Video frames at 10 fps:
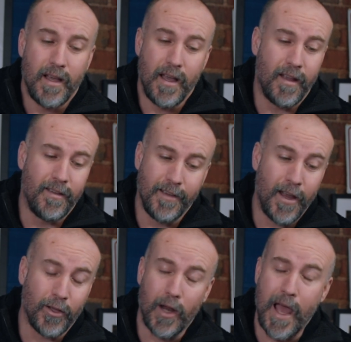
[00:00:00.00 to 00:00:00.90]

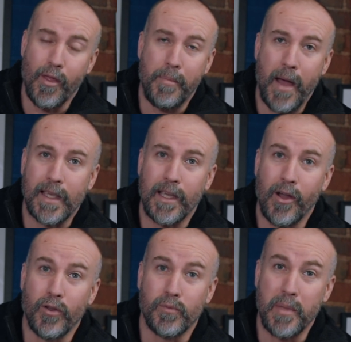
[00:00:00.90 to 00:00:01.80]
And I got it out of the packet
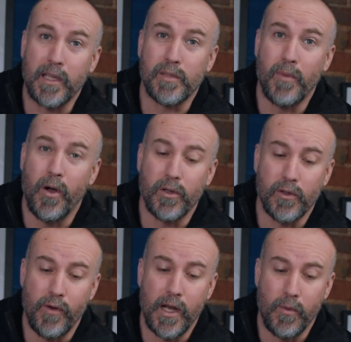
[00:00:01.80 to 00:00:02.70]
and I was big smiles,
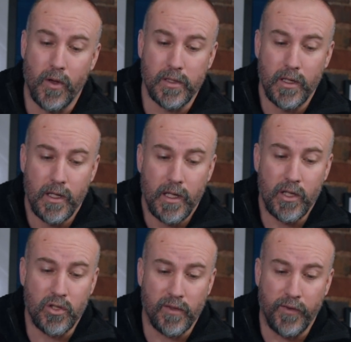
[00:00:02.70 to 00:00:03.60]
I really was.
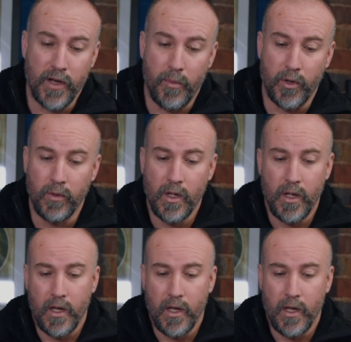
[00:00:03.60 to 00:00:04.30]
It's just phenomenal.